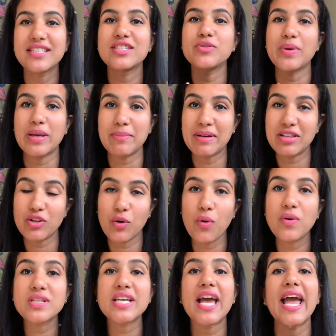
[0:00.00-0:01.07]
20 month
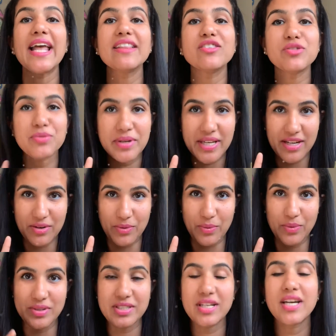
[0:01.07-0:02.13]
old and 3 year
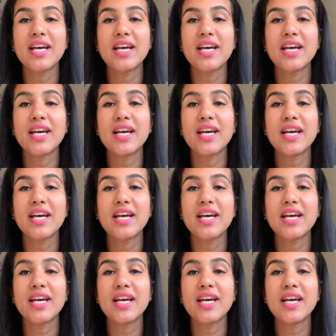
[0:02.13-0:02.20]
old.